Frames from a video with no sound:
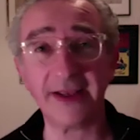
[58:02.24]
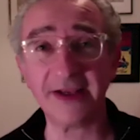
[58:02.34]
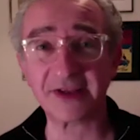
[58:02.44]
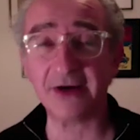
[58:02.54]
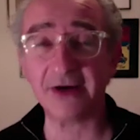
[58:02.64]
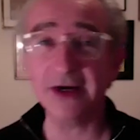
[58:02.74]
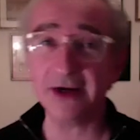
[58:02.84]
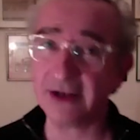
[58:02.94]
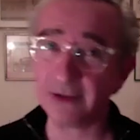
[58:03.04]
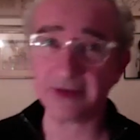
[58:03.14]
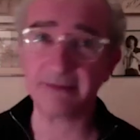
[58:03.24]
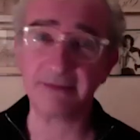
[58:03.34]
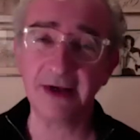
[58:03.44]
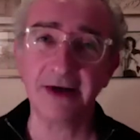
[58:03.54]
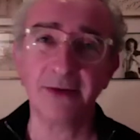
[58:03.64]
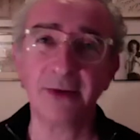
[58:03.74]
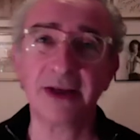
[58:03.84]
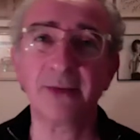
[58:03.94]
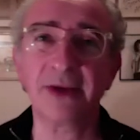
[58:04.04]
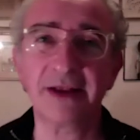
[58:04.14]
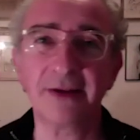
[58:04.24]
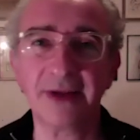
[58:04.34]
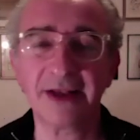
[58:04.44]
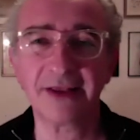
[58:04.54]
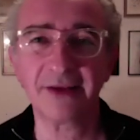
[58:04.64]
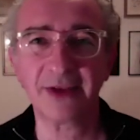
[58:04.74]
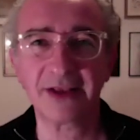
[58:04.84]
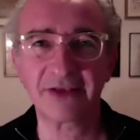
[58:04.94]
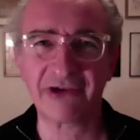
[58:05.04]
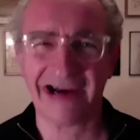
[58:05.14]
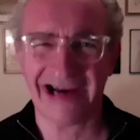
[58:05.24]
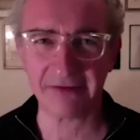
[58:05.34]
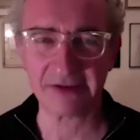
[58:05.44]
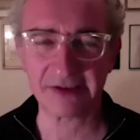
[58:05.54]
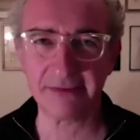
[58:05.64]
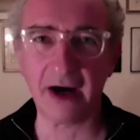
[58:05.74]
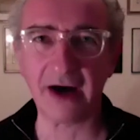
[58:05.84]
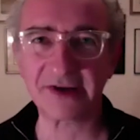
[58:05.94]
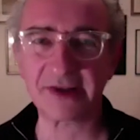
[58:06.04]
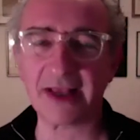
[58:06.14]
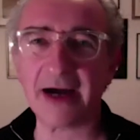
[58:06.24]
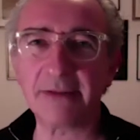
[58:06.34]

years ago. You know, we can we can we can we can, we can travel to Mars now,